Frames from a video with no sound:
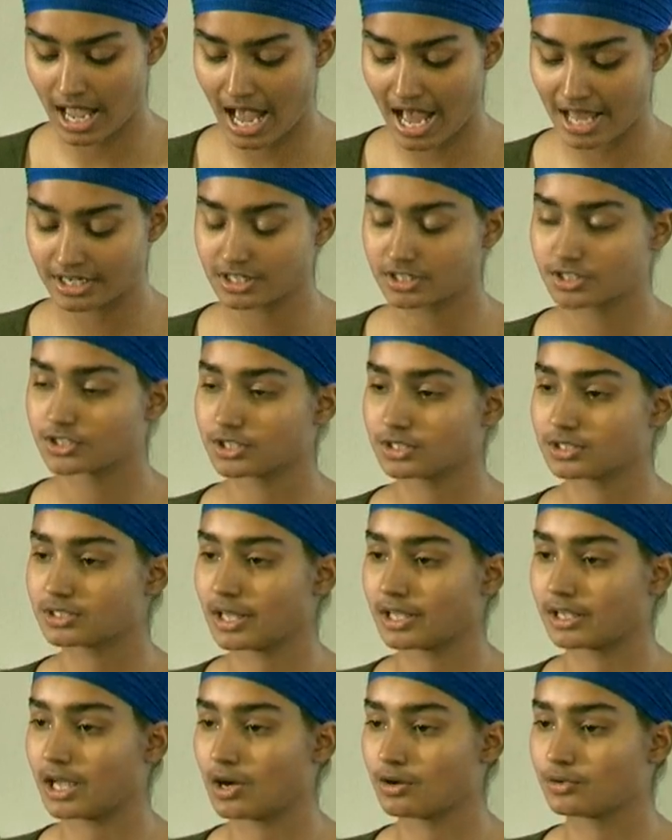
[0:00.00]
And it's just
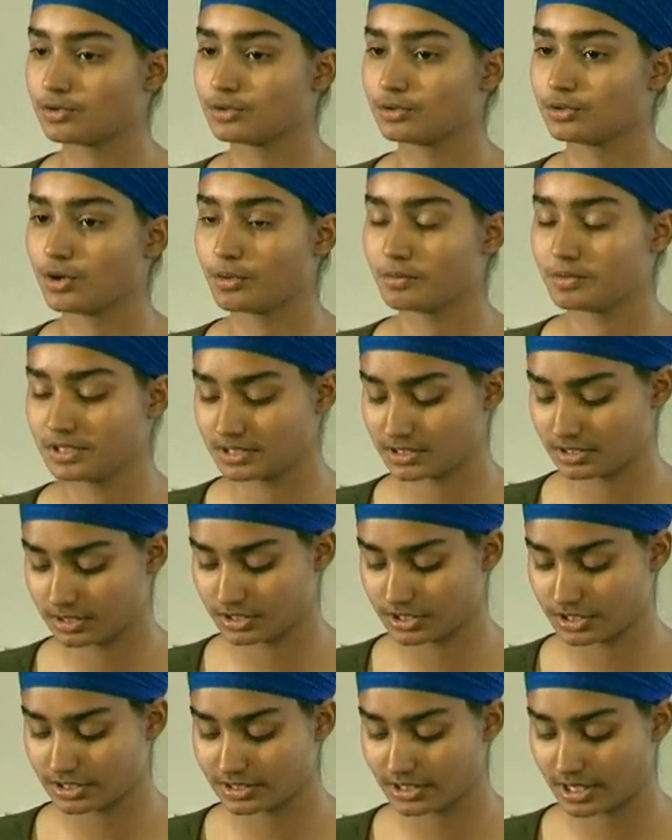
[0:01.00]
like how Guru Gobind Singh
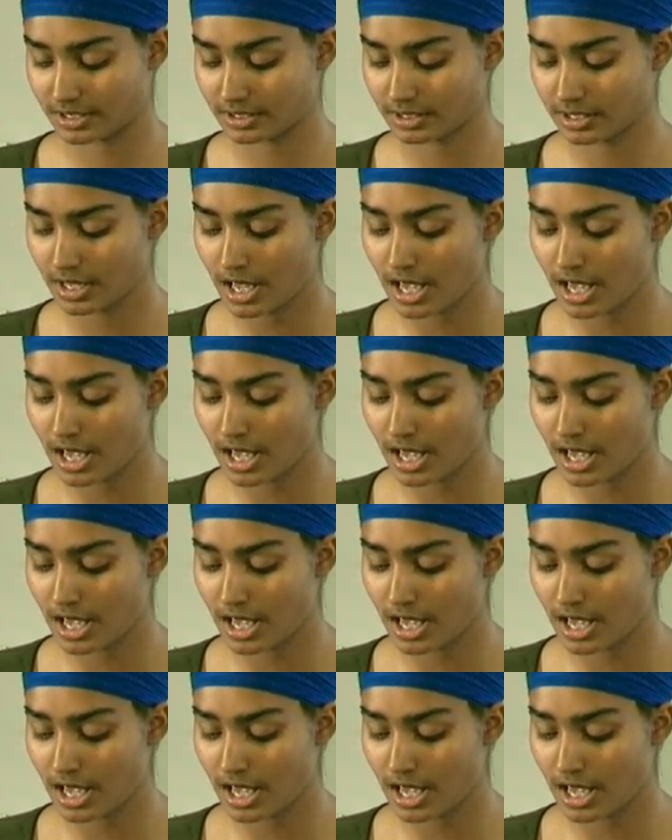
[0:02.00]
Ji said,